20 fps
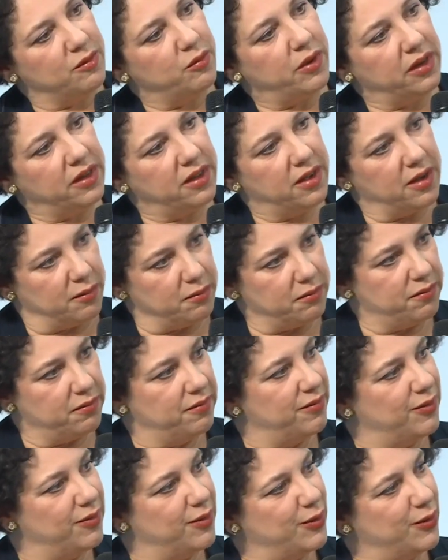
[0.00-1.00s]

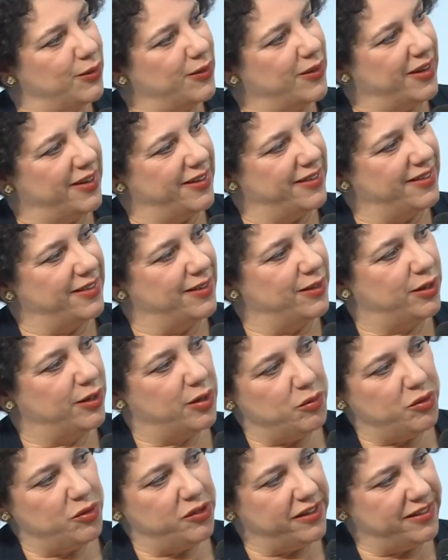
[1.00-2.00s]
welcome to the
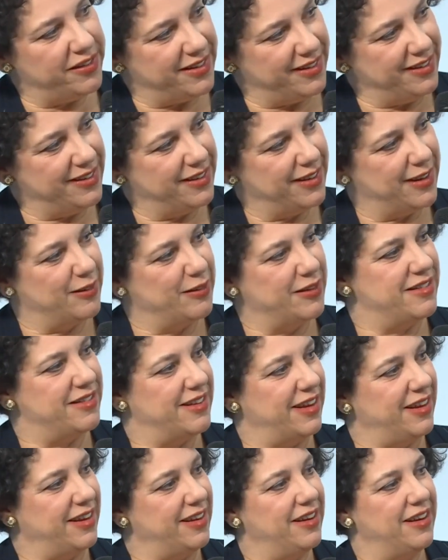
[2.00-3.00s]
community, I would
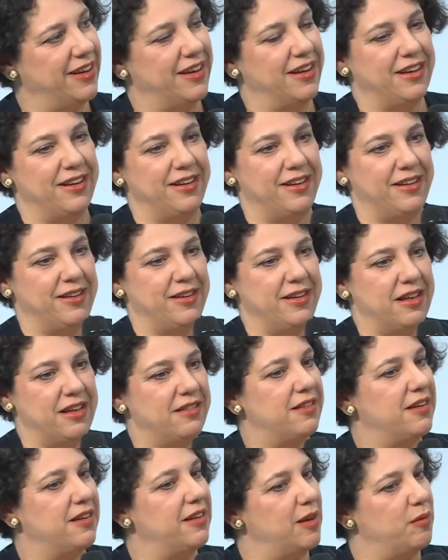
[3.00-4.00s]
say.
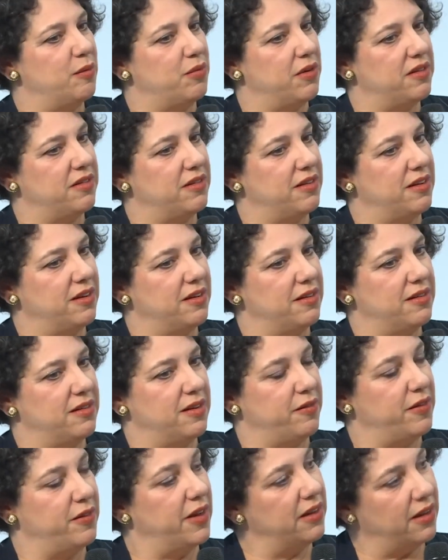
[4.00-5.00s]
Yesterday,
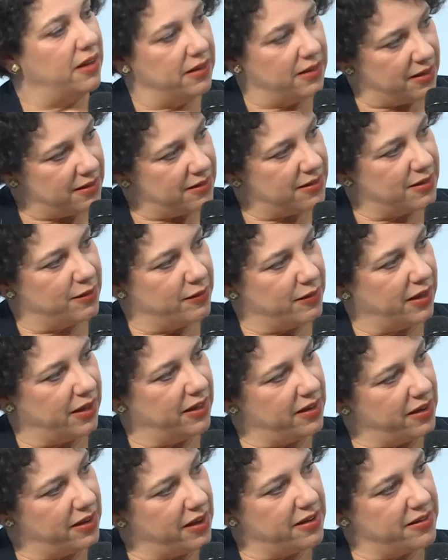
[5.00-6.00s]
President Fernandez of
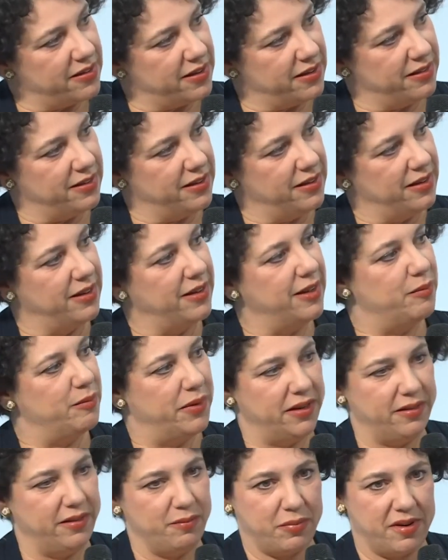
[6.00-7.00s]
Argentina
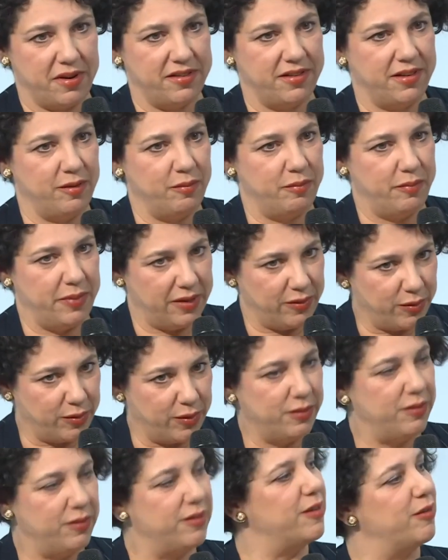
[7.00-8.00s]
and President
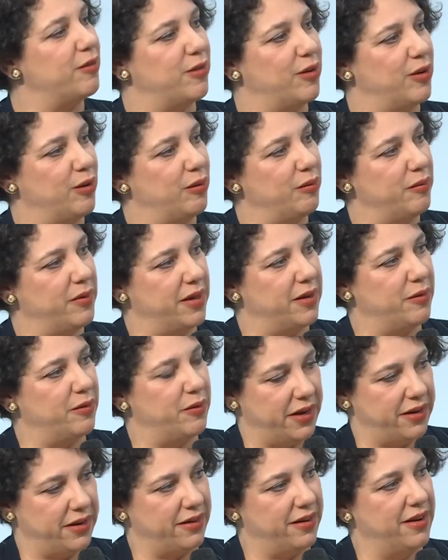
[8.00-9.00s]
Petro of Colombia
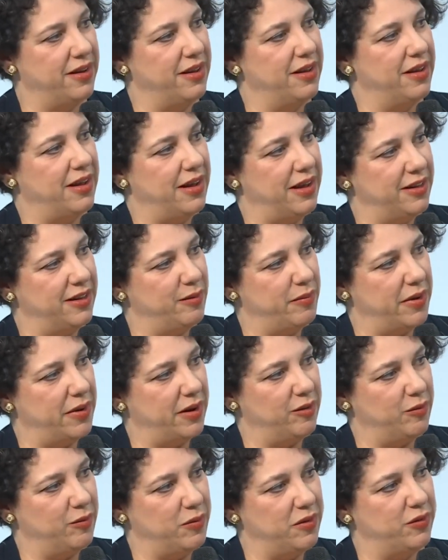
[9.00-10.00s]
were at the
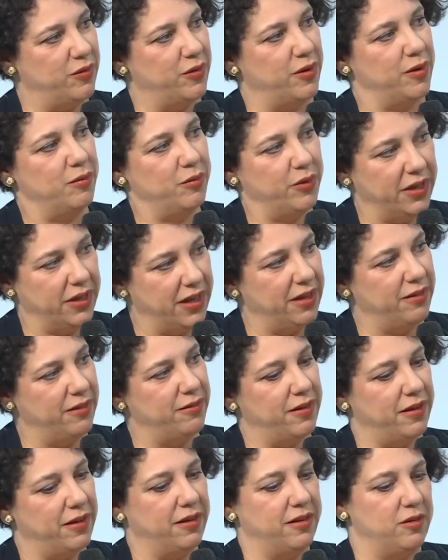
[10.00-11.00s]
Paris Peace Forum. We
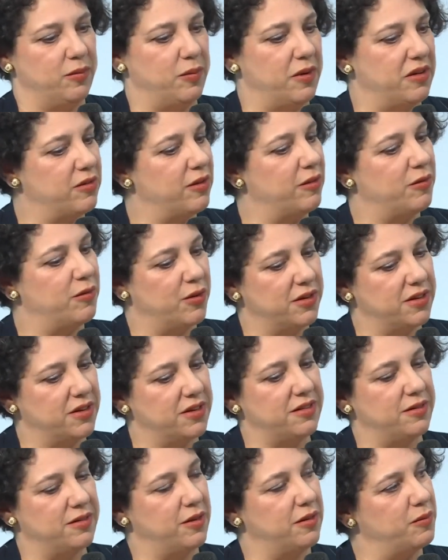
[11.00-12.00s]
gave a special
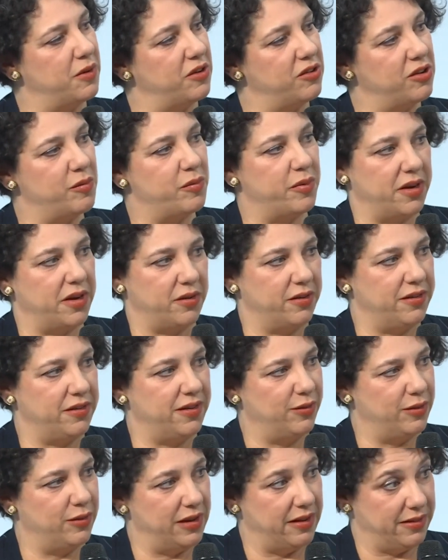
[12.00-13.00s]
focus, special
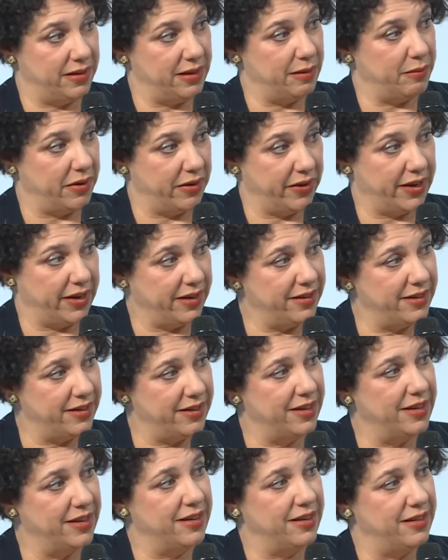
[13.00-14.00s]
priority to Latin America
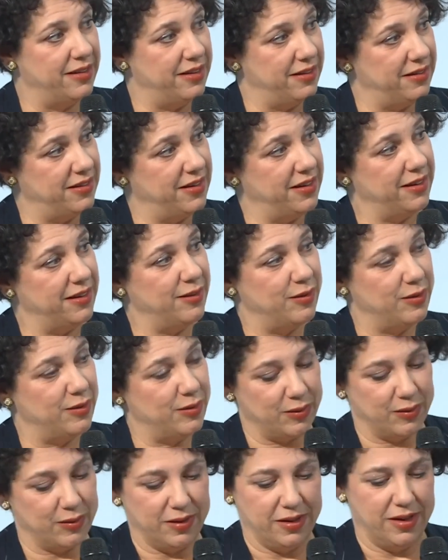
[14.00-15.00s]
this year.
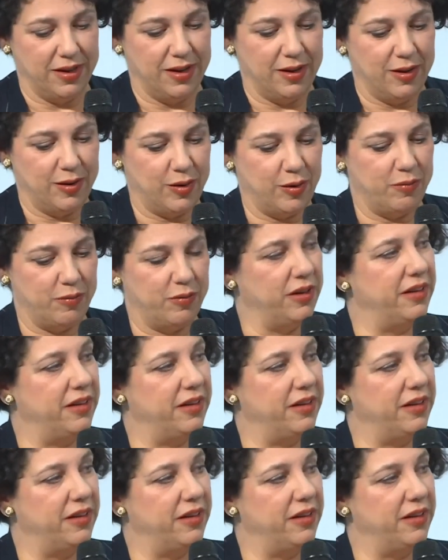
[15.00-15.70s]
So hopefully